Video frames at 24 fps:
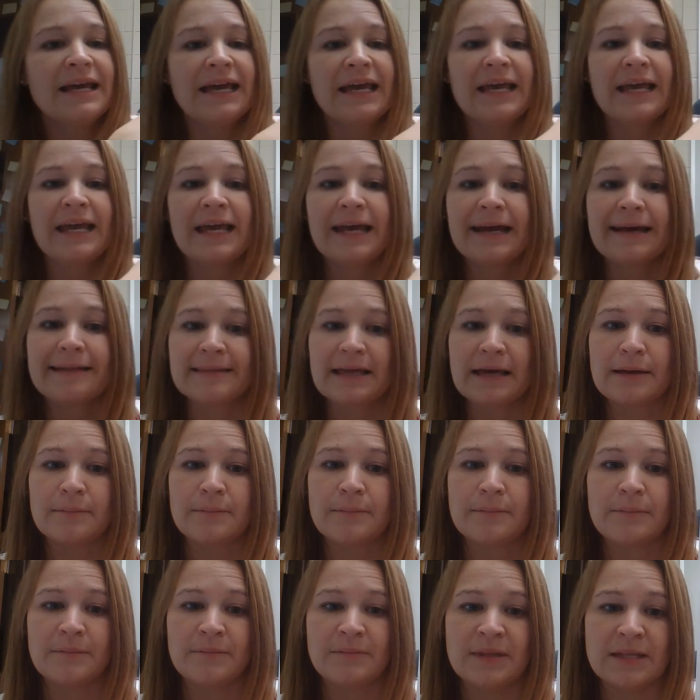and
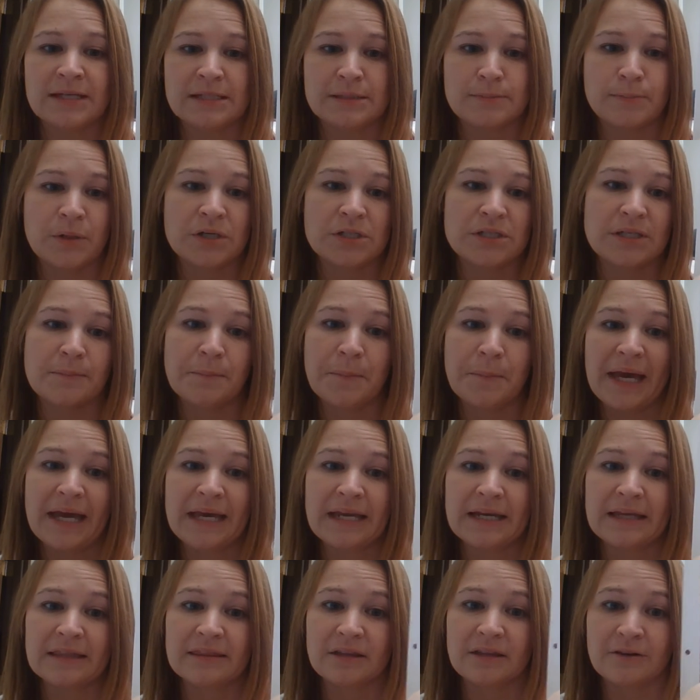this person
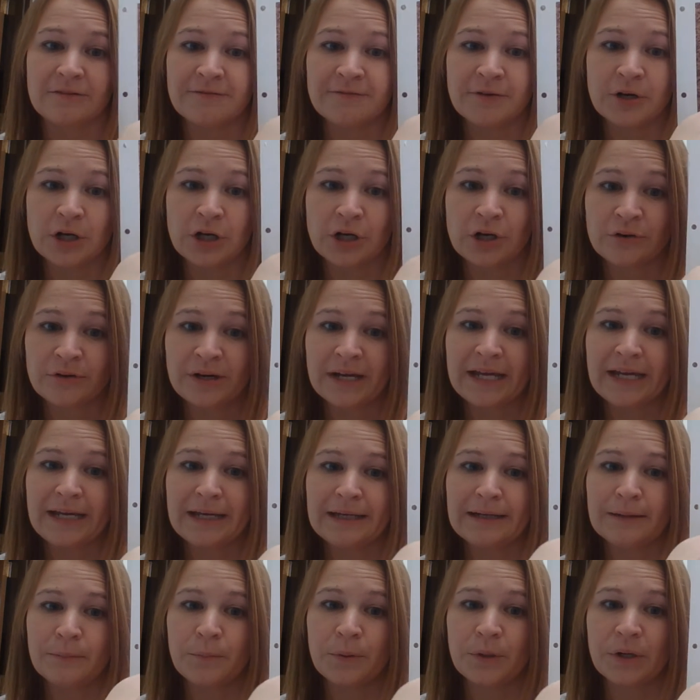painted their foot
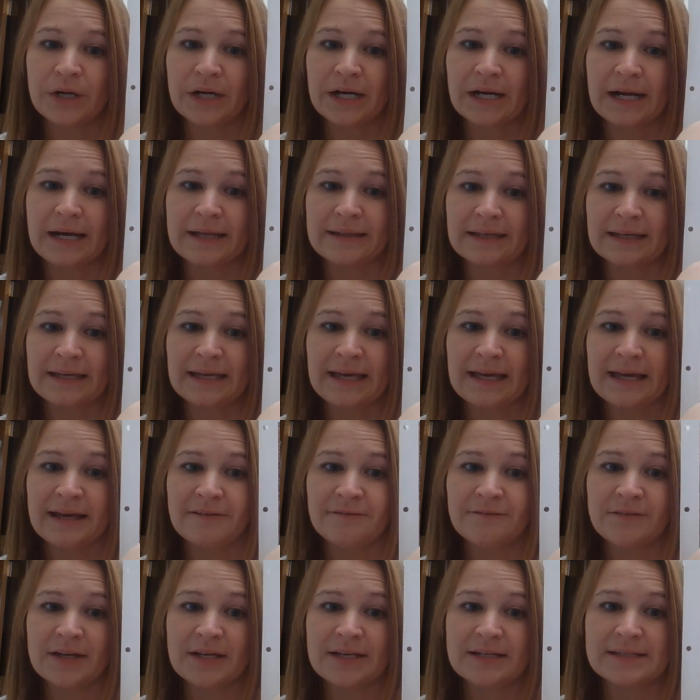green, put it on the
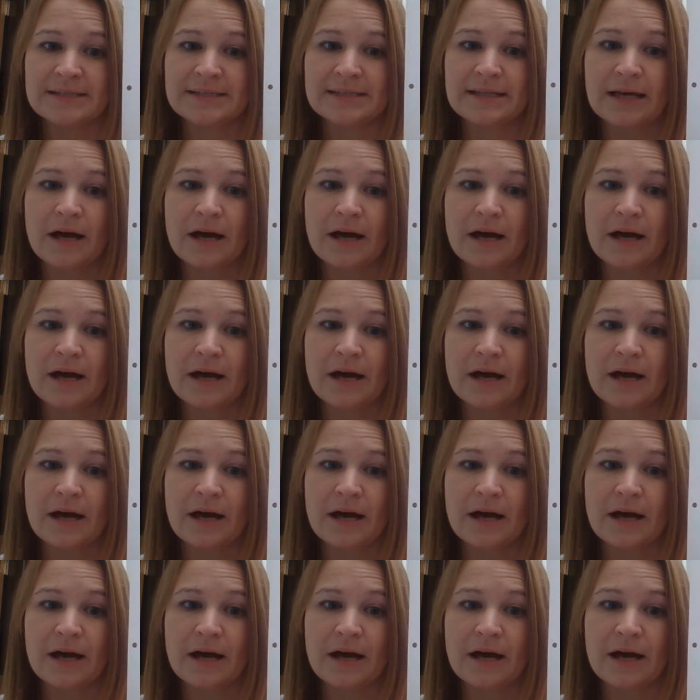canvas.